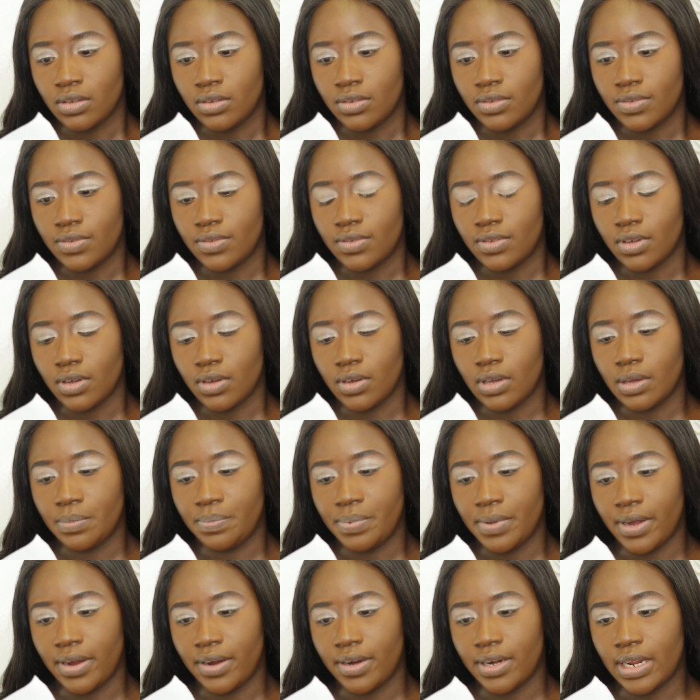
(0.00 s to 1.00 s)
So
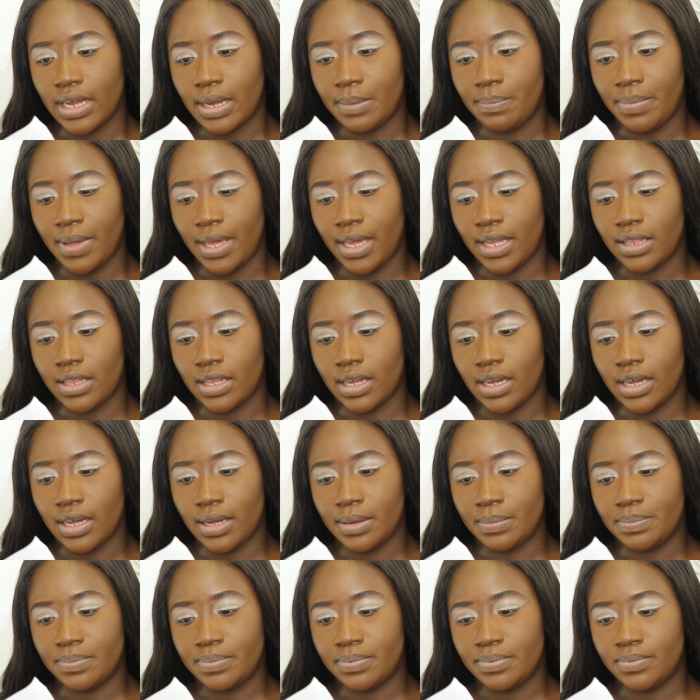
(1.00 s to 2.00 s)
apparently I picked
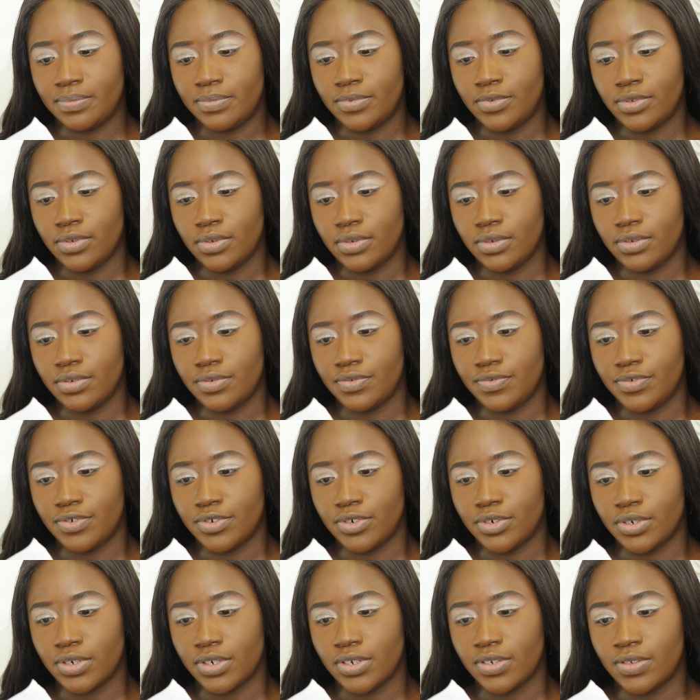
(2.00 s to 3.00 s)
up 2,
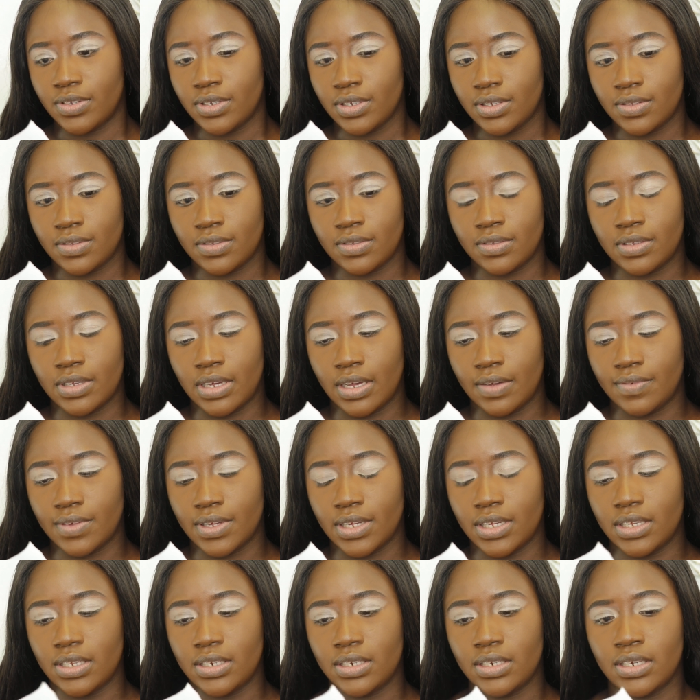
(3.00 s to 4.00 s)
4, 6,
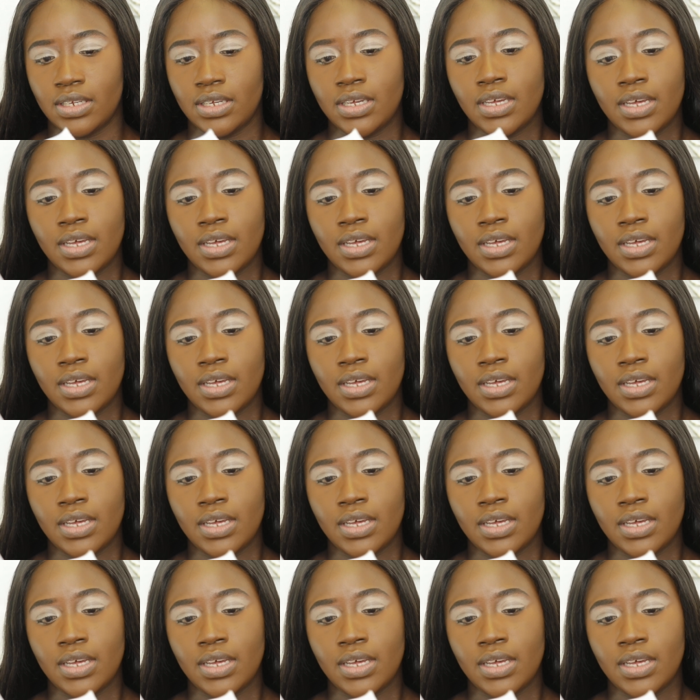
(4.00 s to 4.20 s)
7.